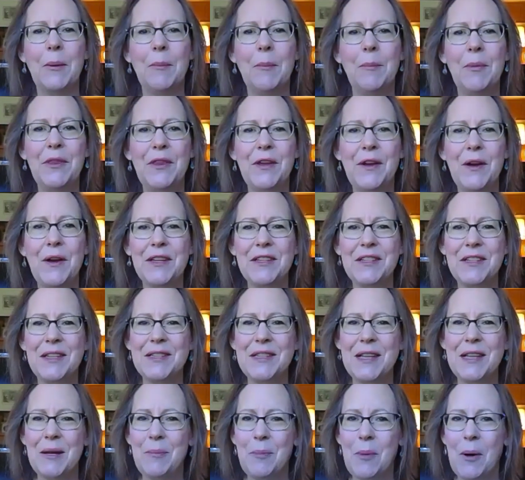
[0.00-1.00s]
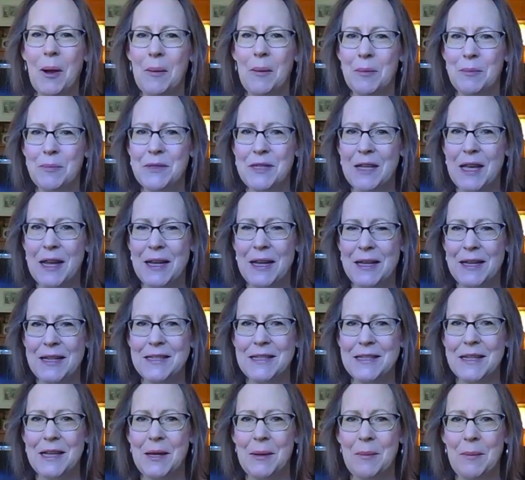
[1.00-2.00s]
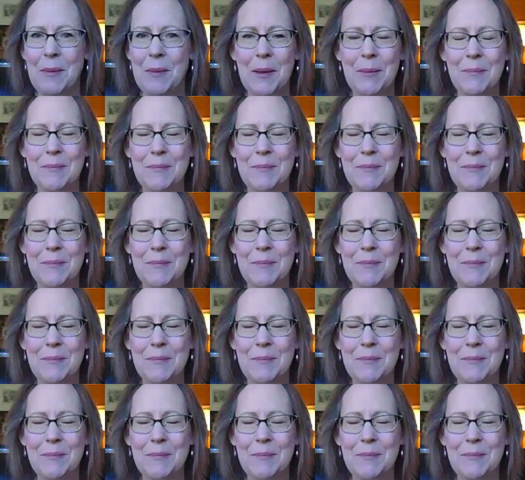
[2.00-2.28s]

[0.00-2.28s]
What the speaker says: But the Austens had problems getting it to come up.